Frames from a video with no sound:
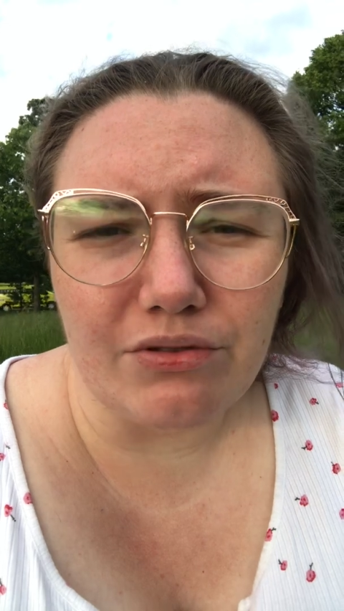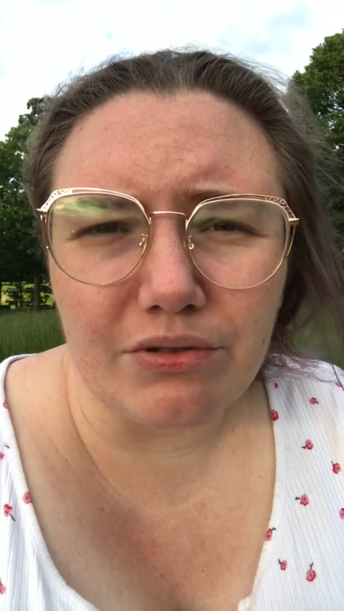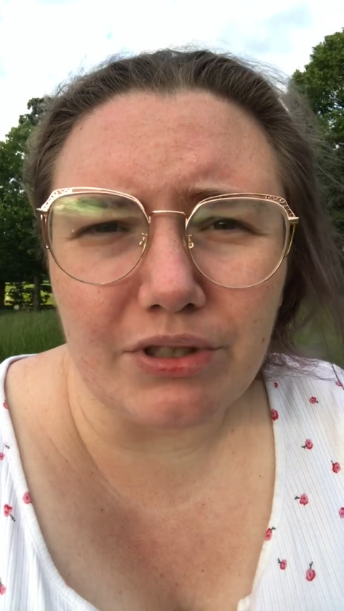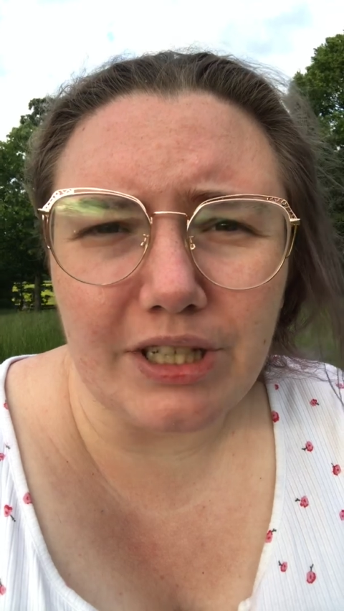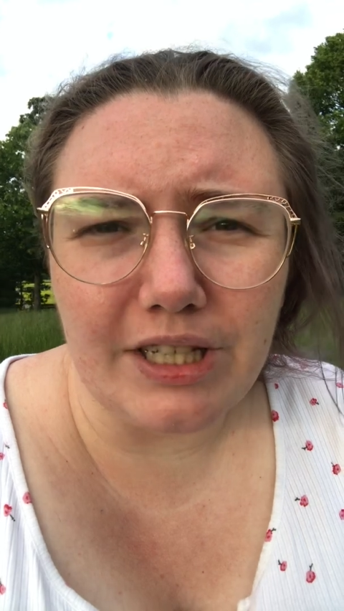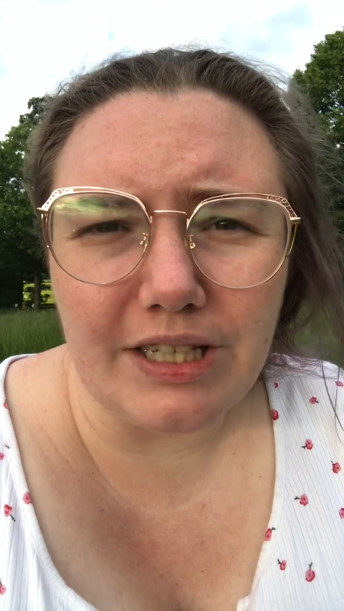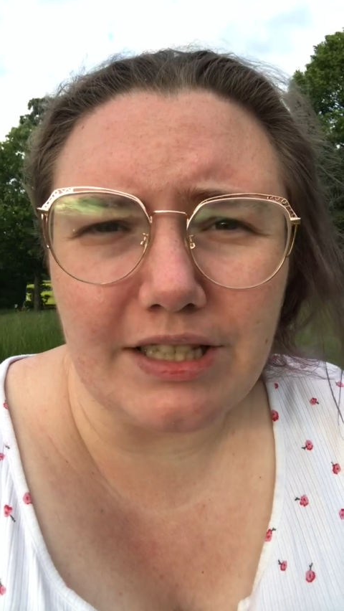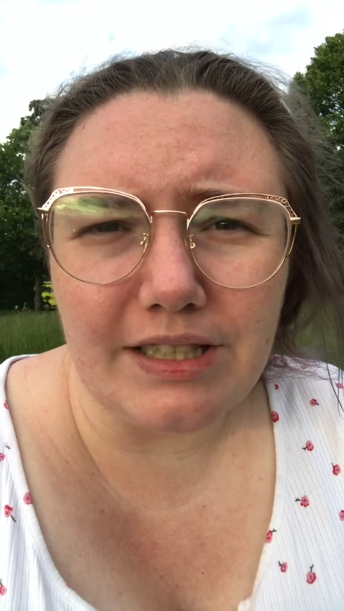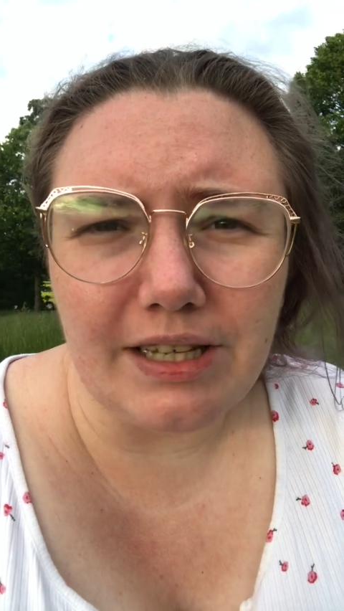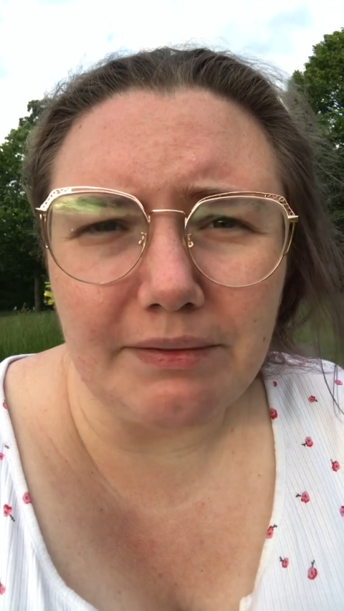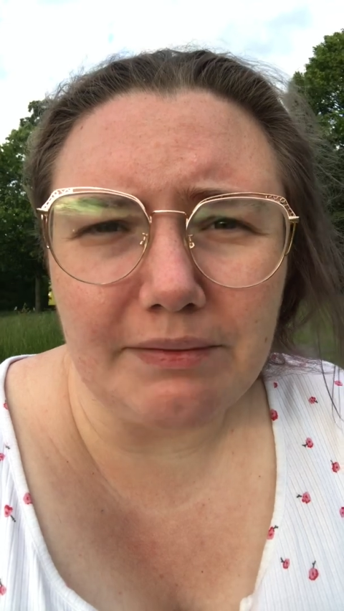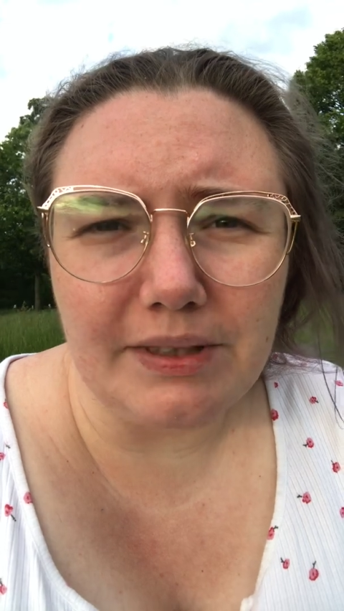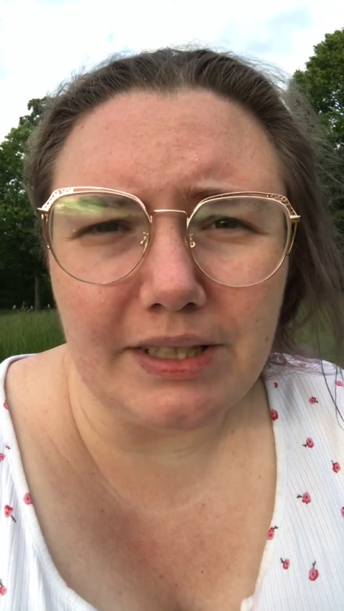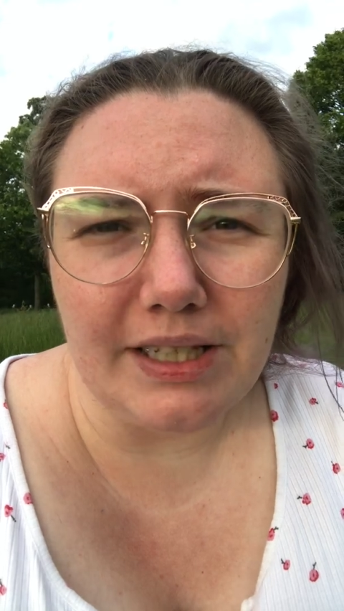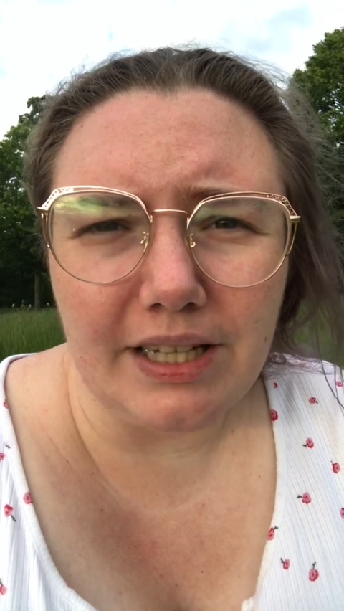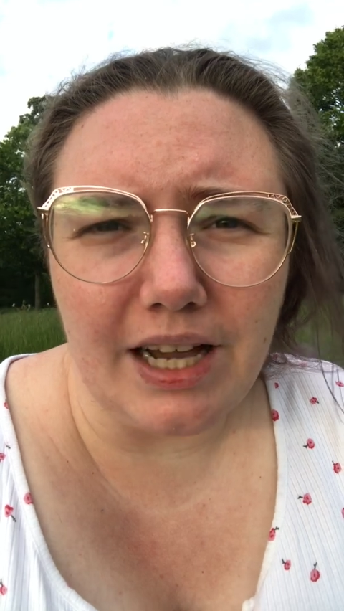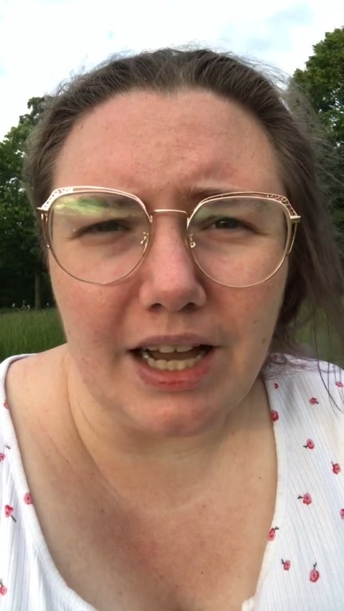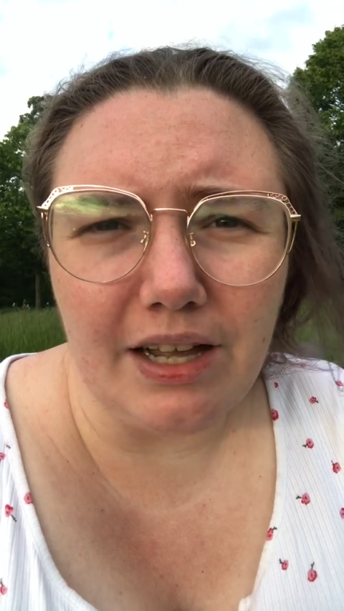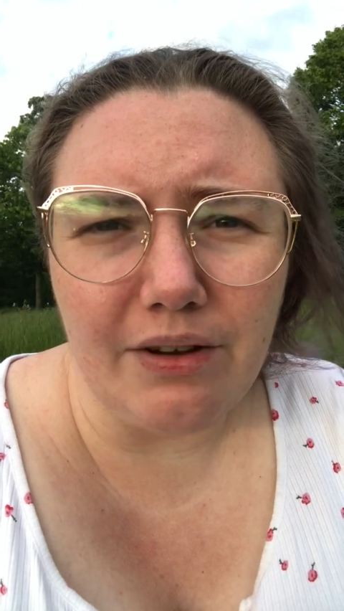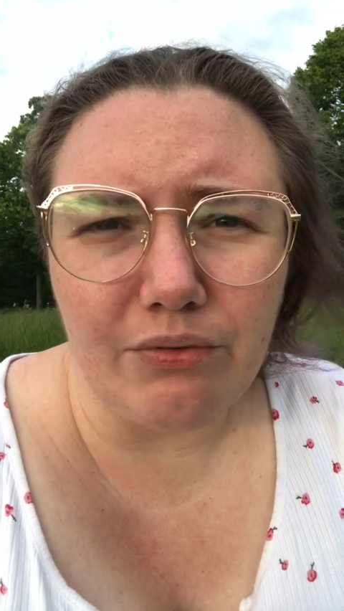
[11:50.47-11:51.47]
really
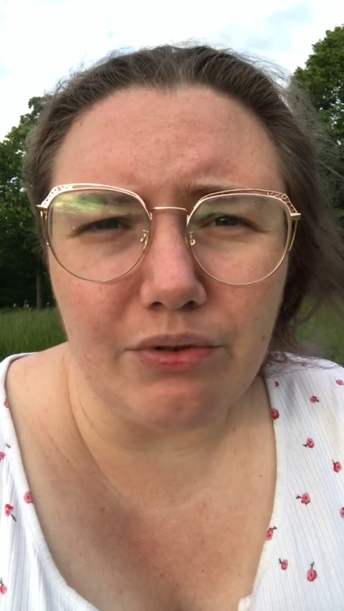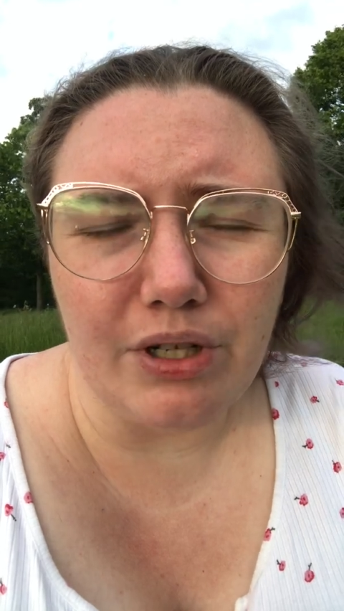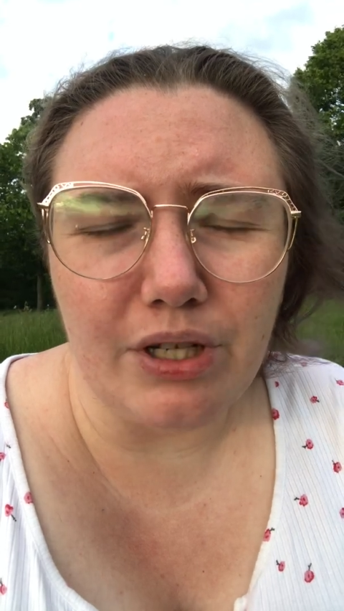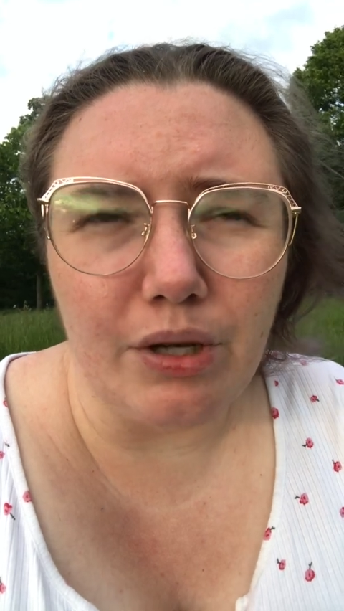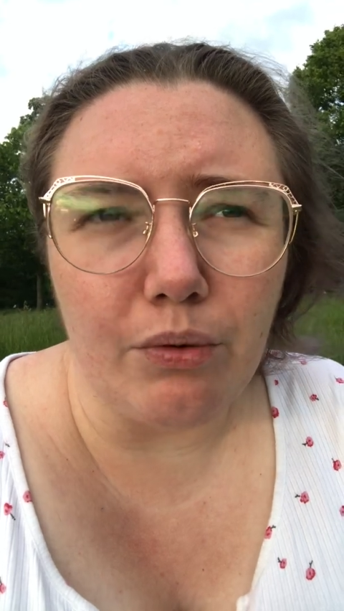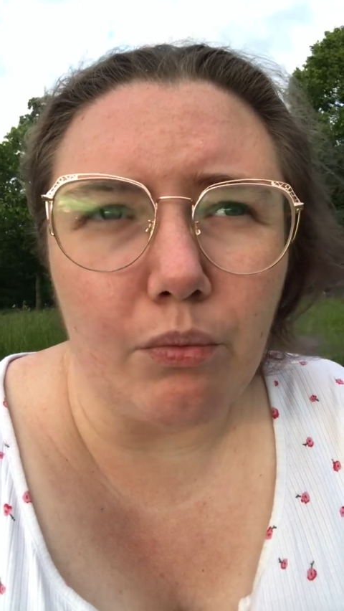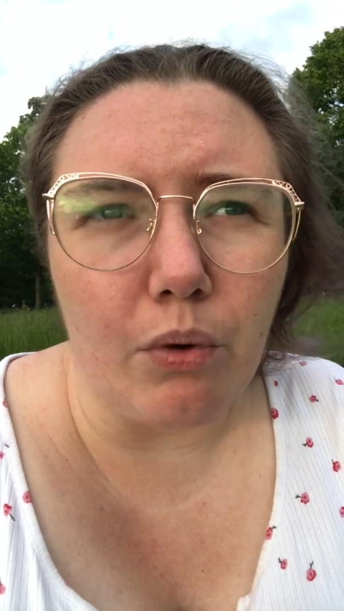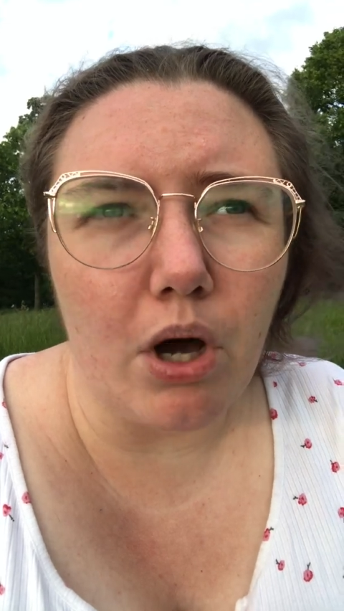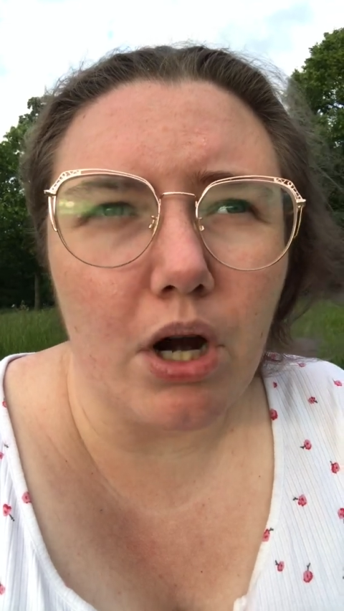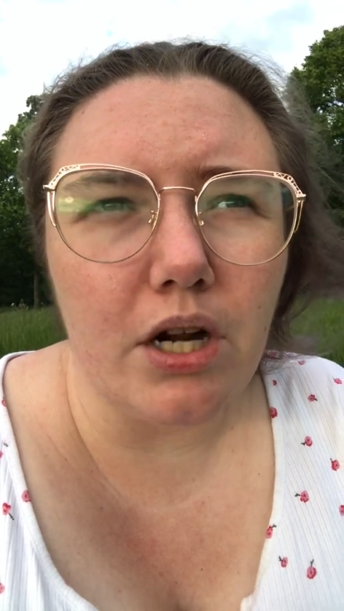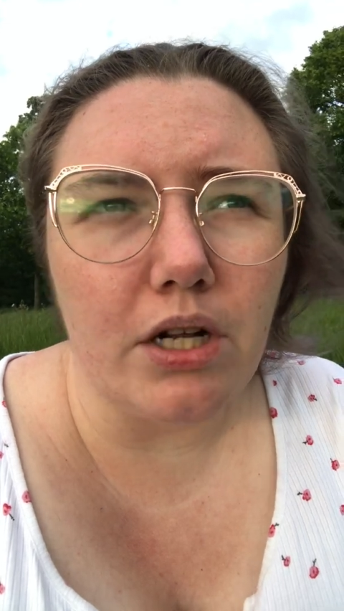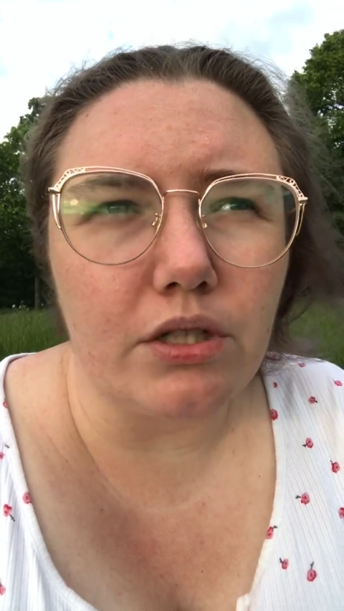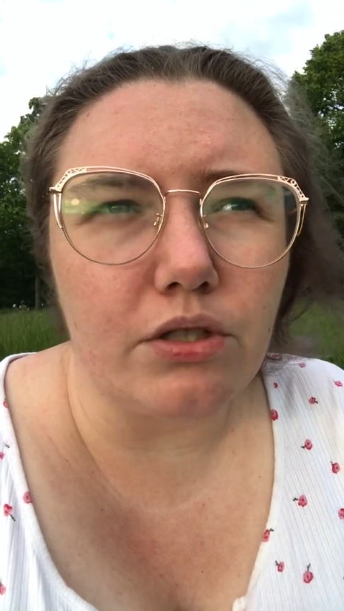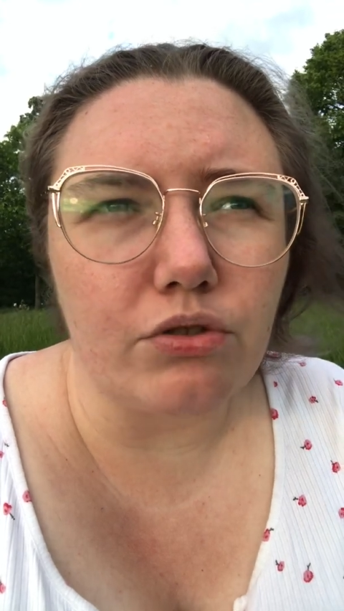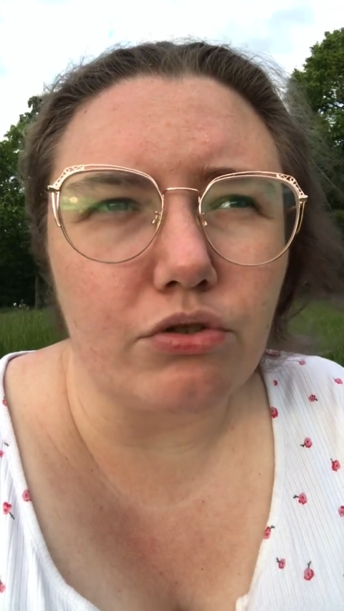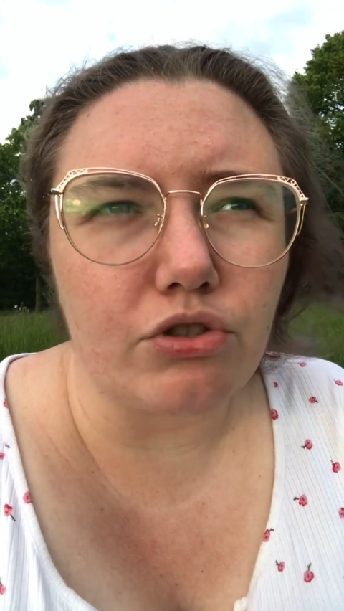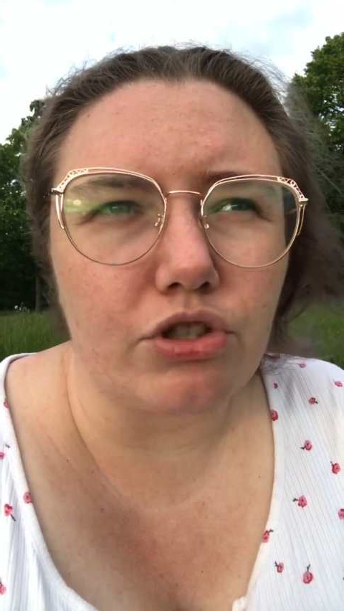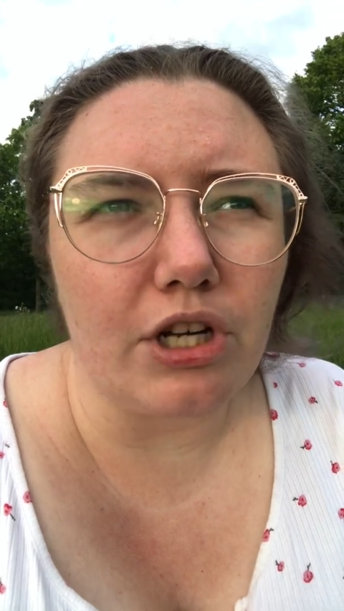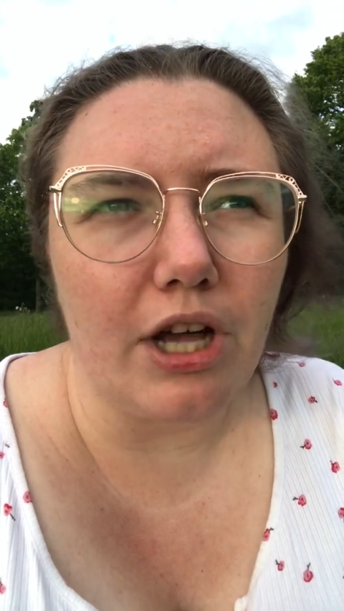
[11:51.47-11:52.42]
something I really wanted to